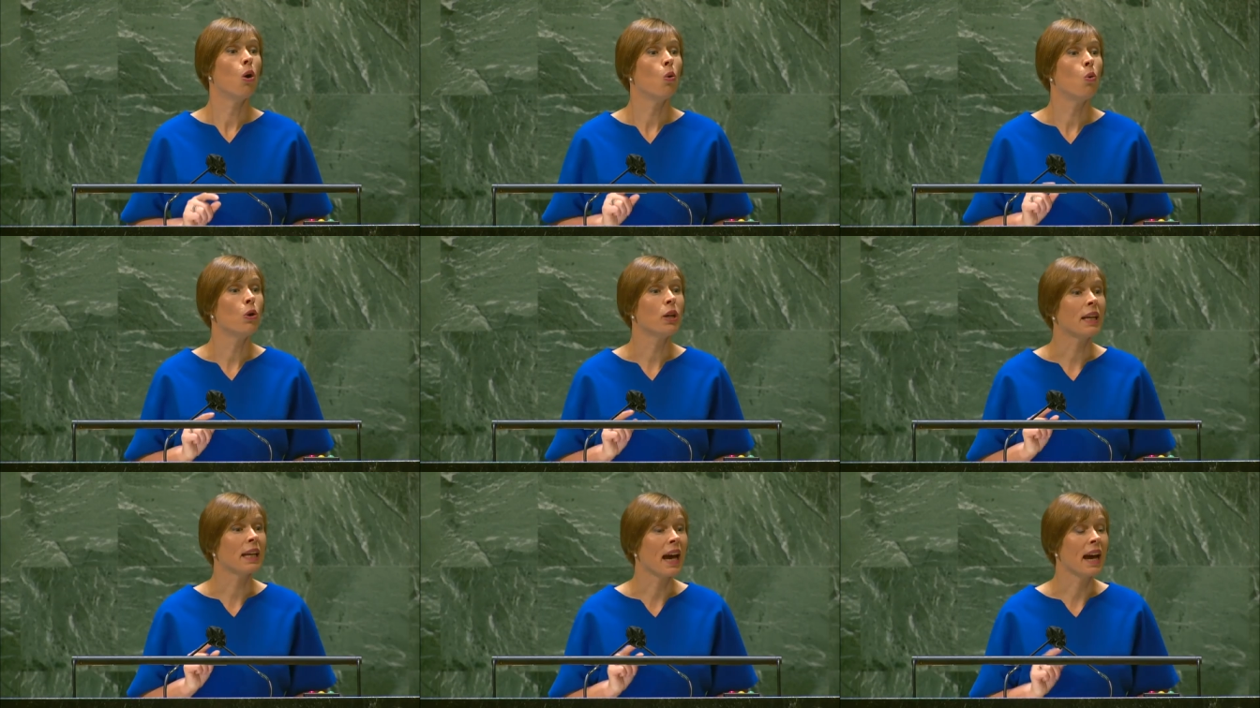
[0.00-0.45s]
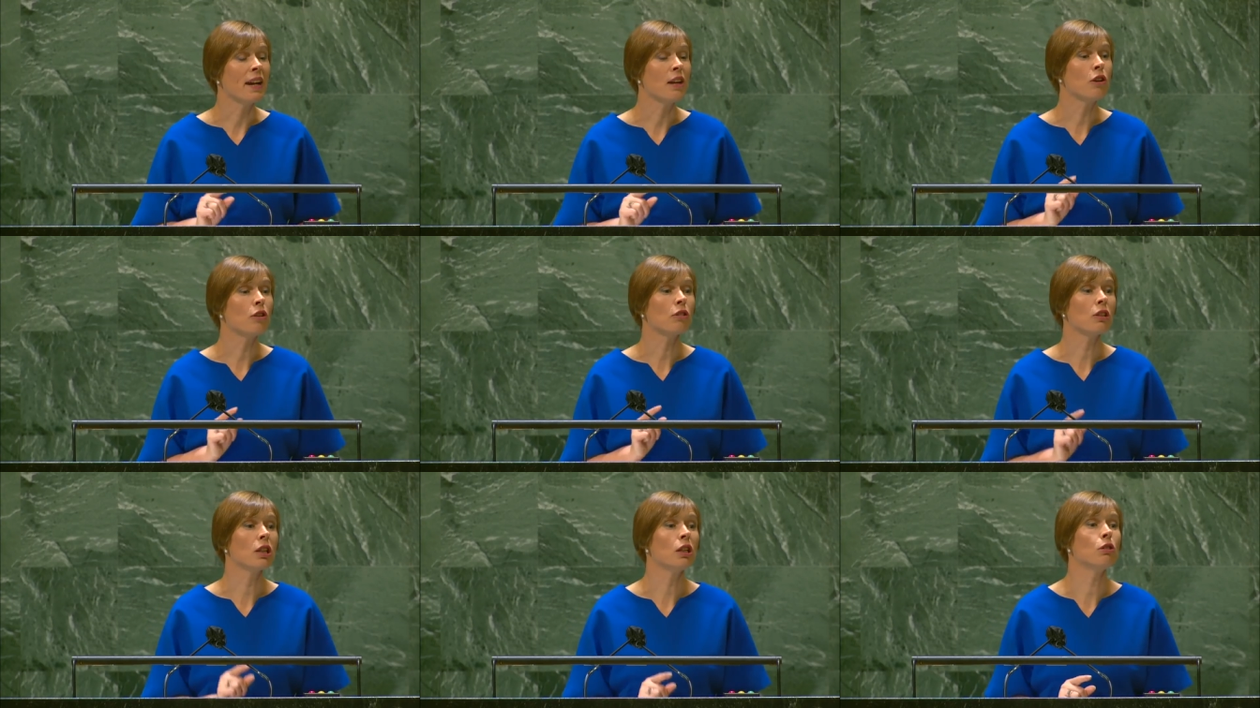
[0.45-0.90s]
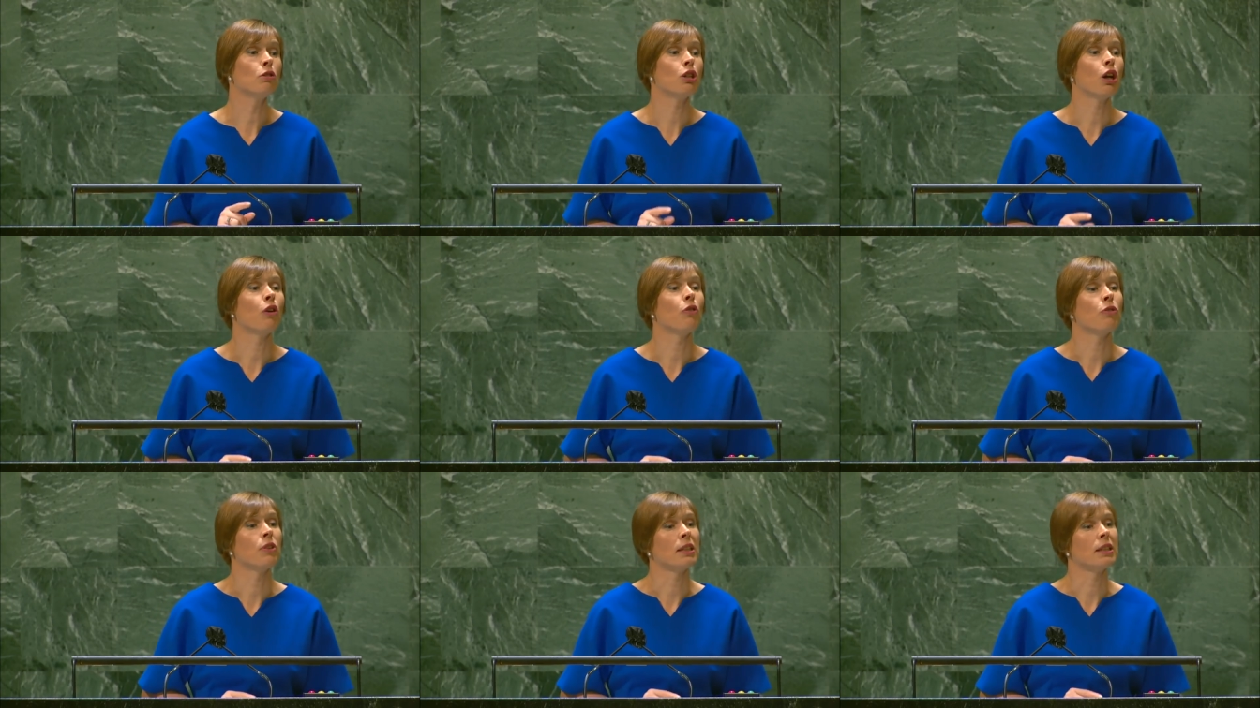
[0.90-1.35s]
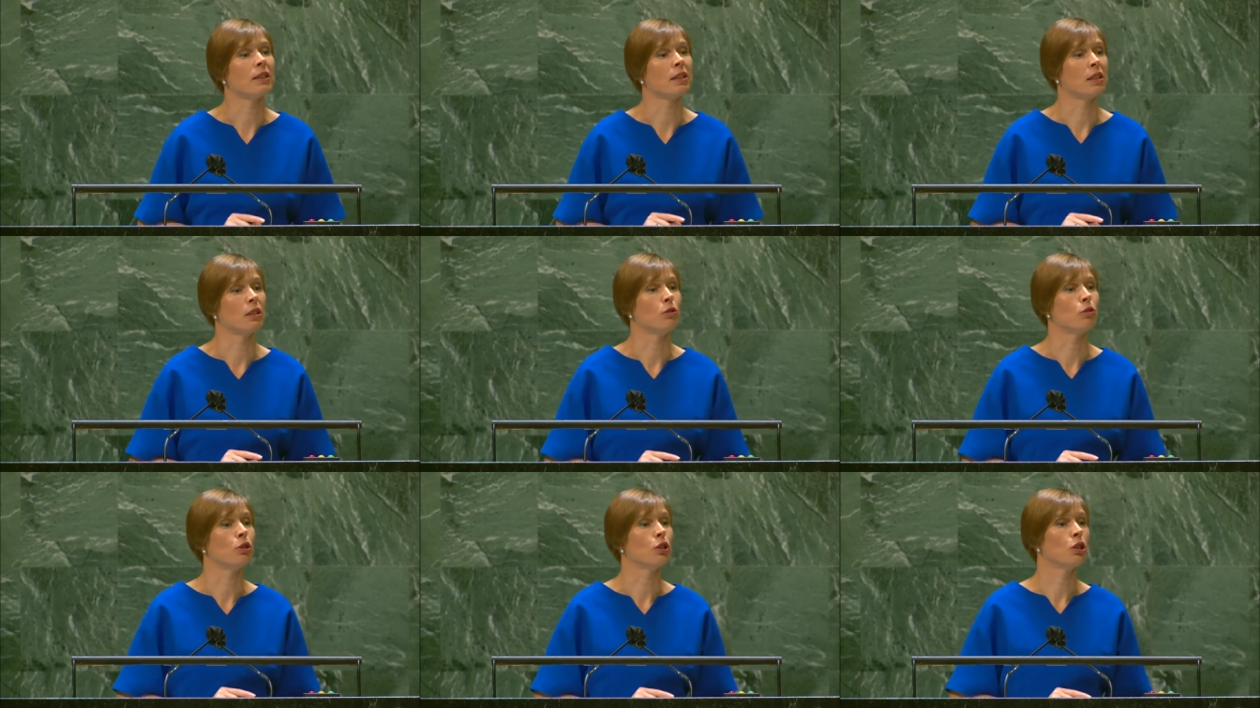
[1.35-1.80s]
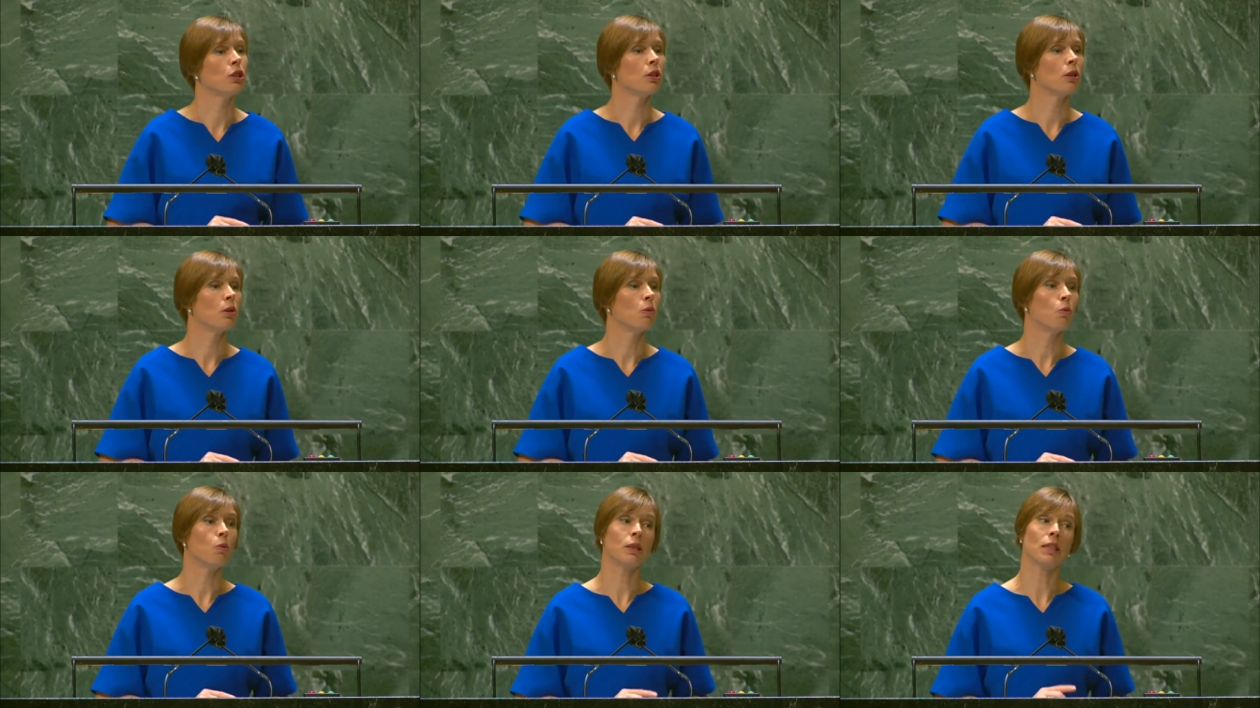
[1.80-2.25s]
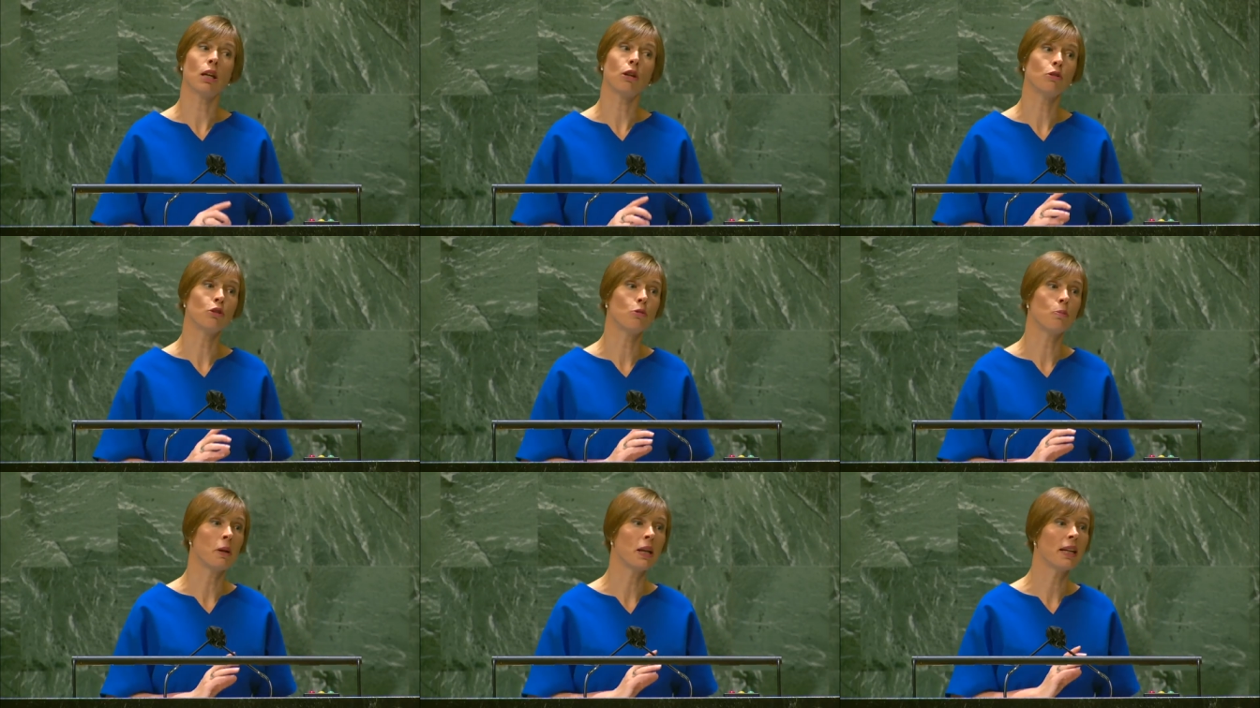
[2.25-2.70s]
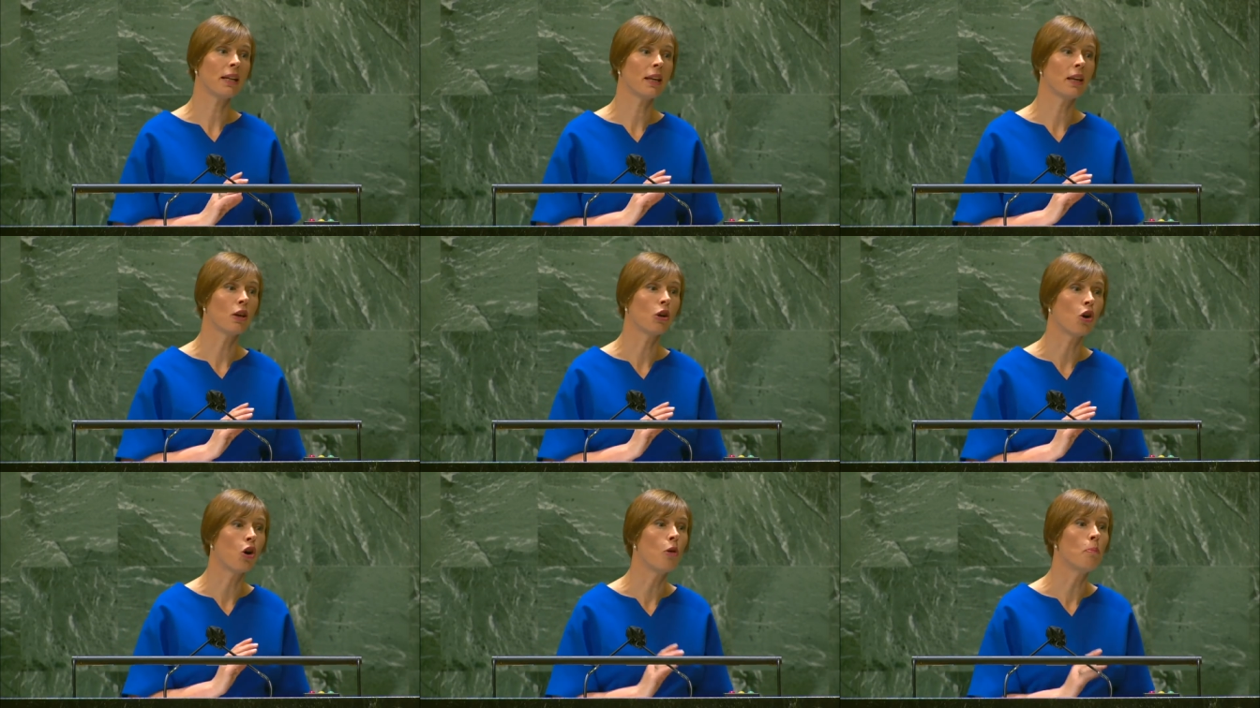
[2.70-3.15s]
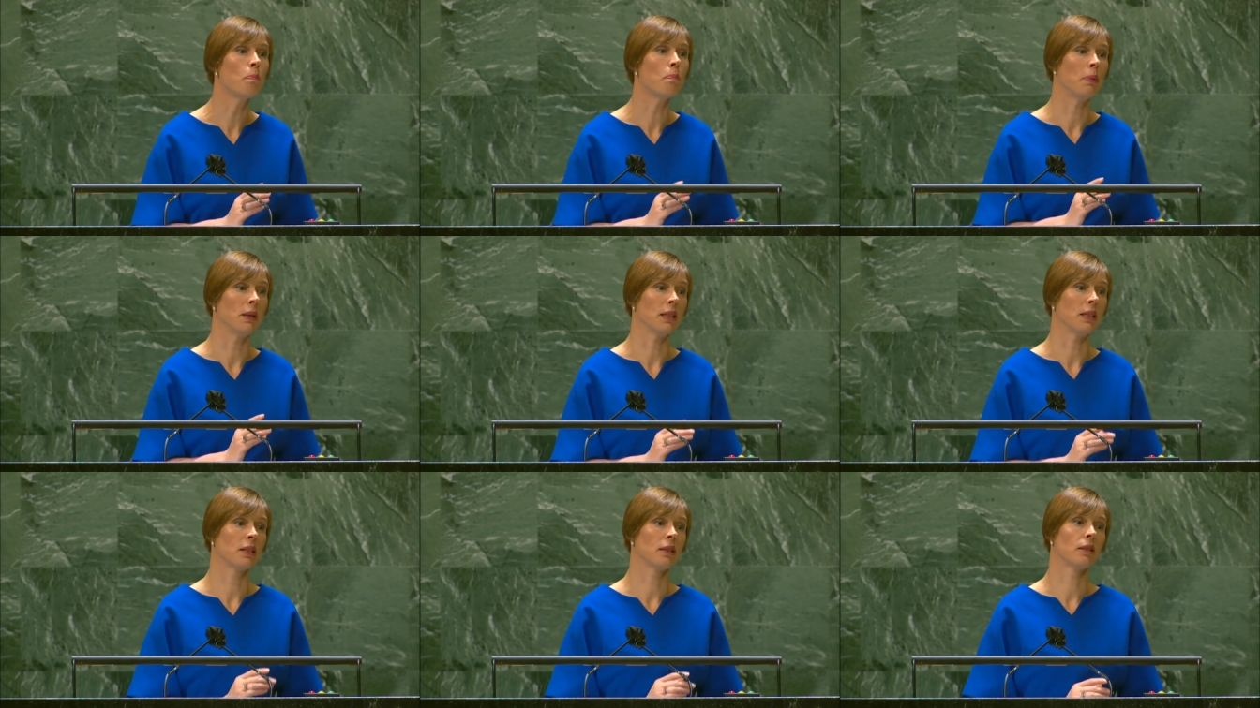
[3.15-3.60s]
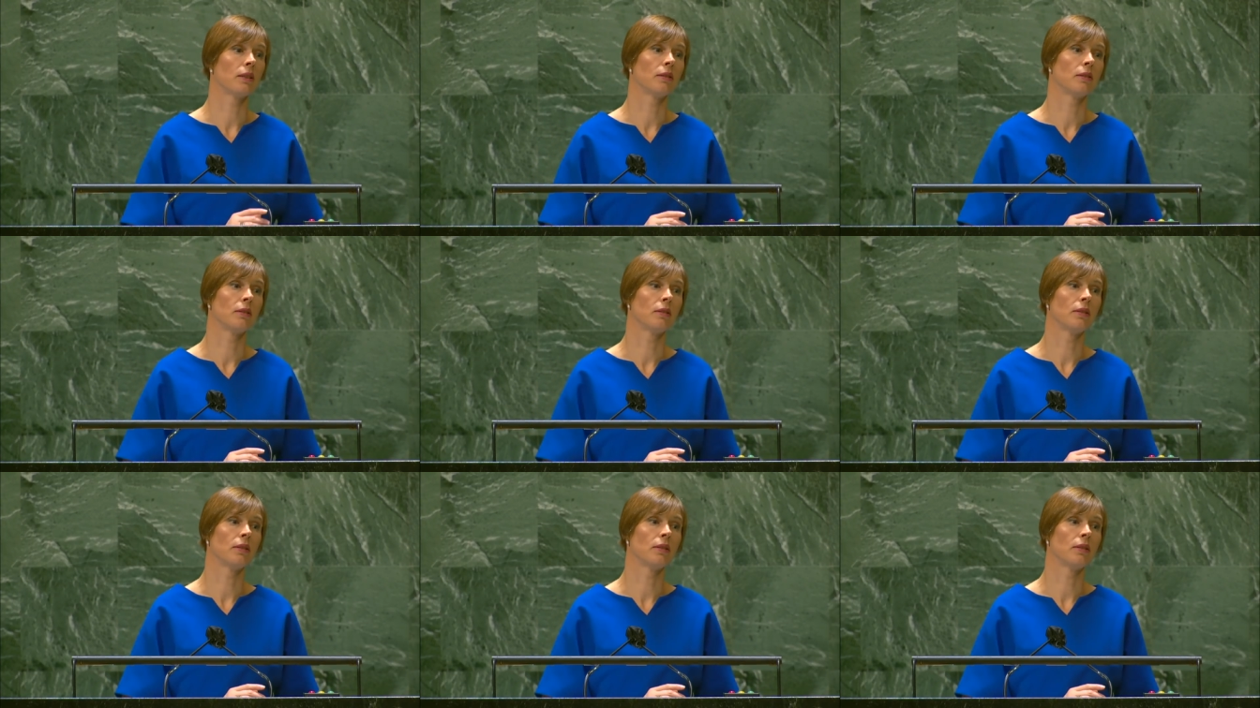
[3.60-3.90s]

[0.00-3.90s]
We cannot go down this road without bringing companies